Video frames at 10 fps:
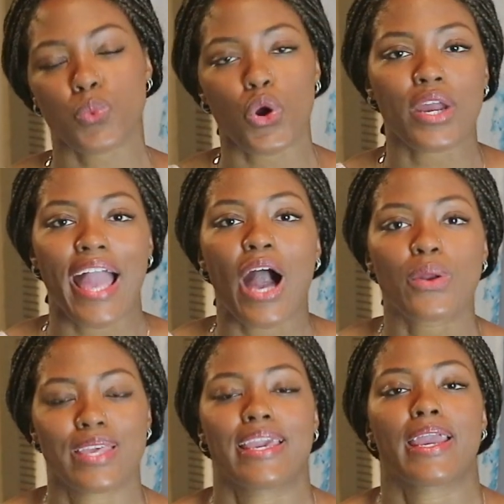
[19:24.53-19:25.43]

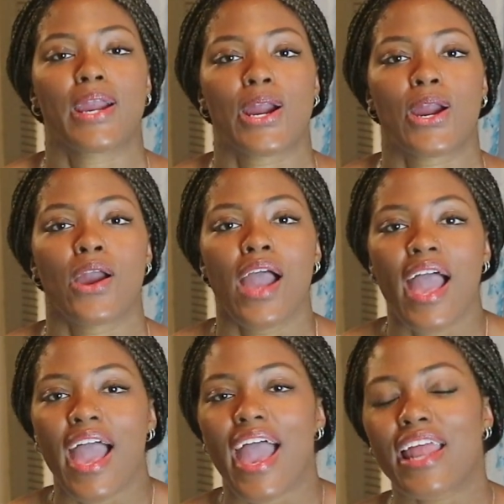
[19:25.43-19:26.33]
workout gear
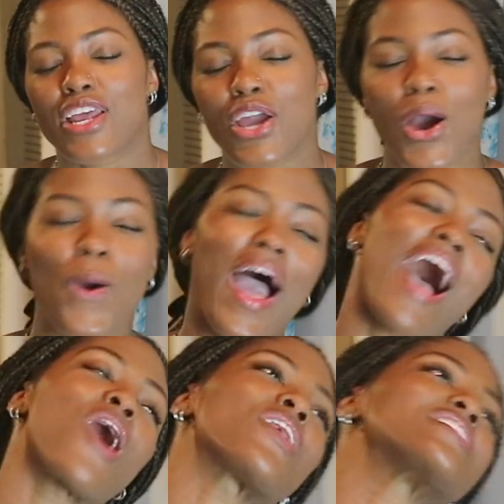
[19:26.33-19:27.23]
and go
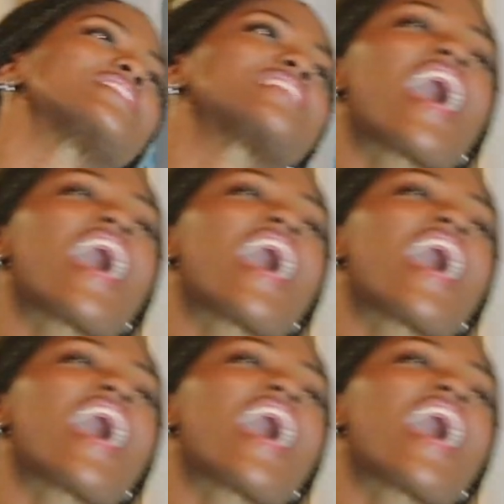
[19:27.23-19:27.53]
out and just